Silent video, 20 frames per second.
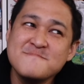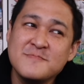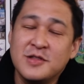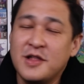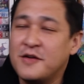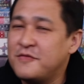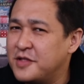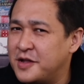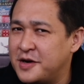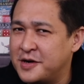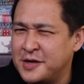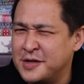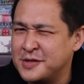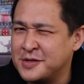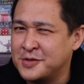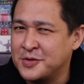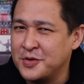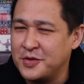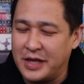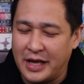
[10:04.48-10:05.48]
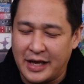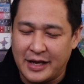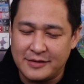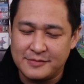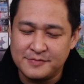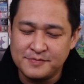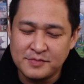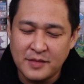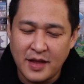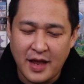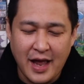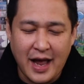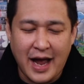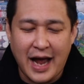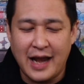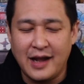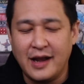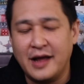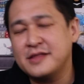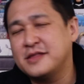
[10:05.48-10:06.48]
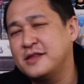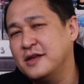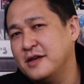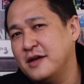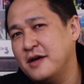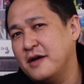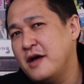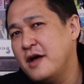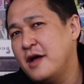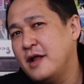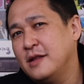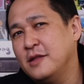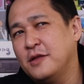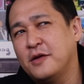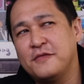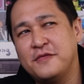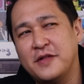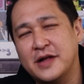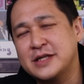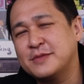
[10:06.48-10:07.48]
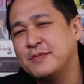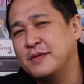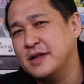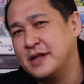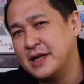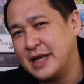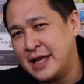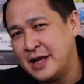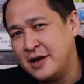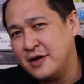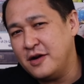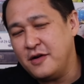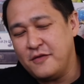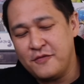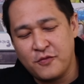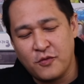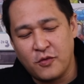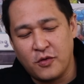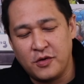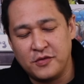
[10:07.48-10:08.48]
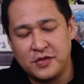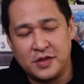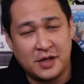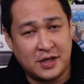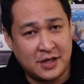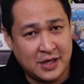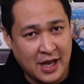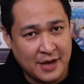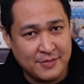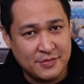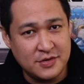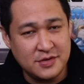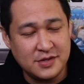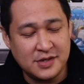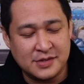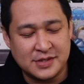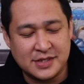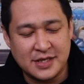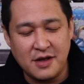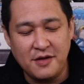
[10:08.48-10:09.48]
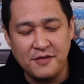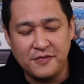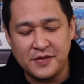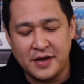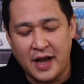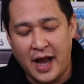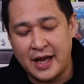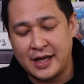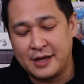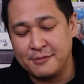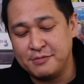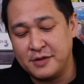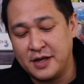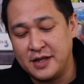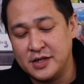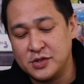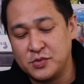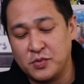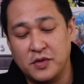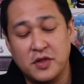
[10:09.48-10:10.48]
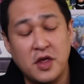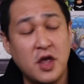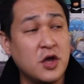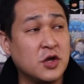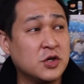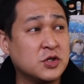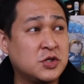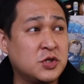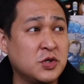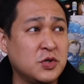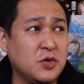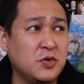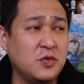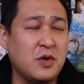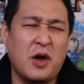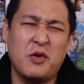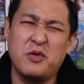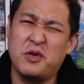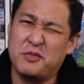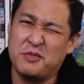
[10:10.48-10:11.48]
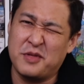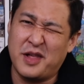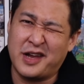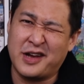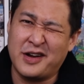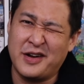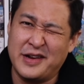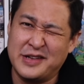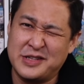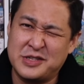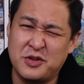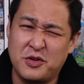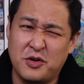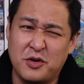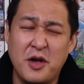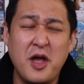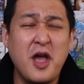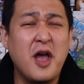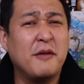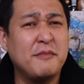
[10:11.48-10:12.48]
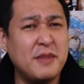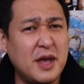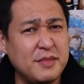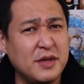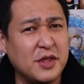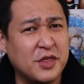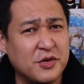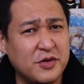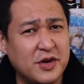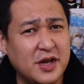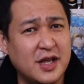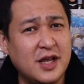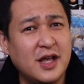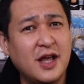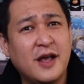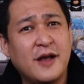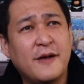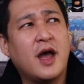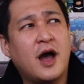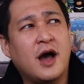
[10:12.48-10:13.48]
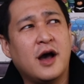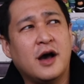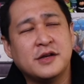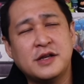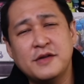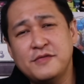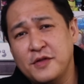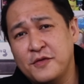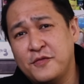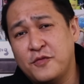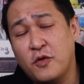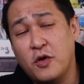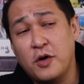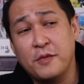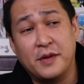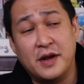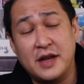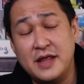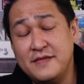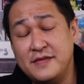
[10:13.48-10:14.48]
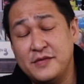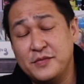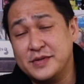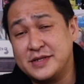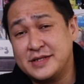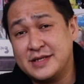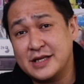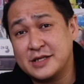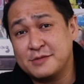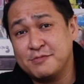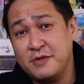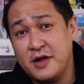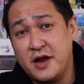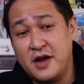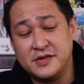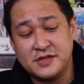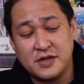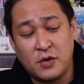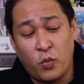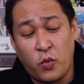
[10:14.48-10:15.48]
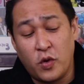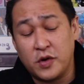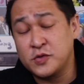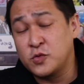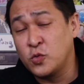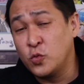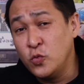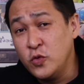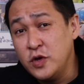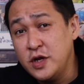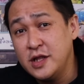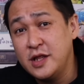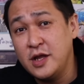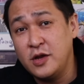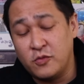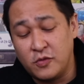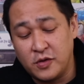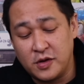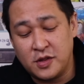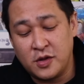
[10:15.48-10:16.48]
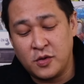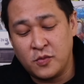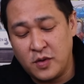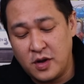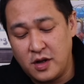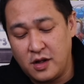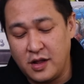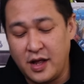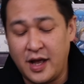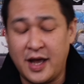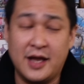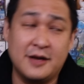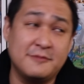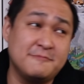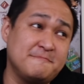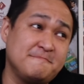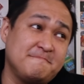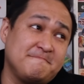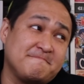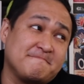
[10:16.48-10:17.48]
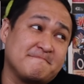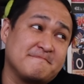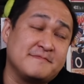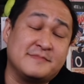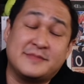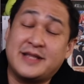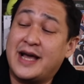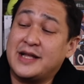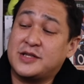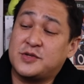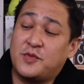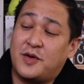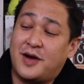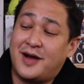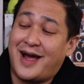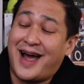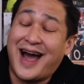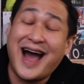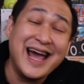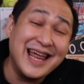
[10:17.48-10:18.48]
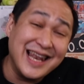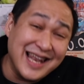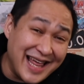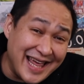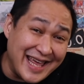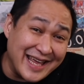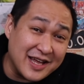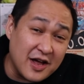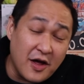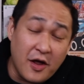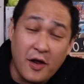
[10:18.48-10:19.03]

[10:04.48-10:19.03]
Love Letter doesn't do that. I like the little flexibility here for the gamers and self, and I can play this with two. I wouldn't be looking at two, maybe three, uh, definitely four, but even with six players, it works really, really well. And that's why I like